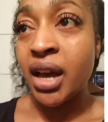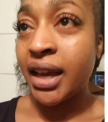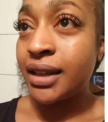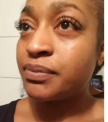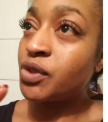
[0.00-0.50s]

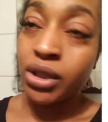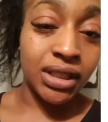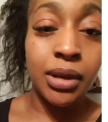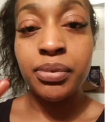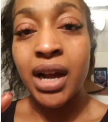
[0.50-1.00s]
I took a
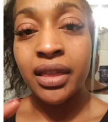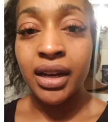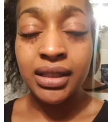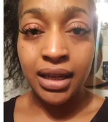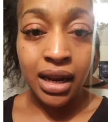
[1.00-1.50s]
deep breath
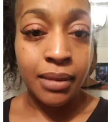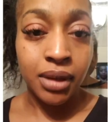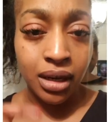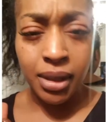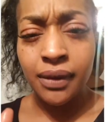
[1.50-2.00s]
and I said, let
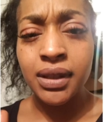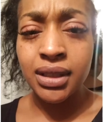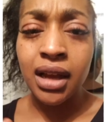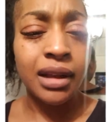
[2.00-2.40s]
me give this time.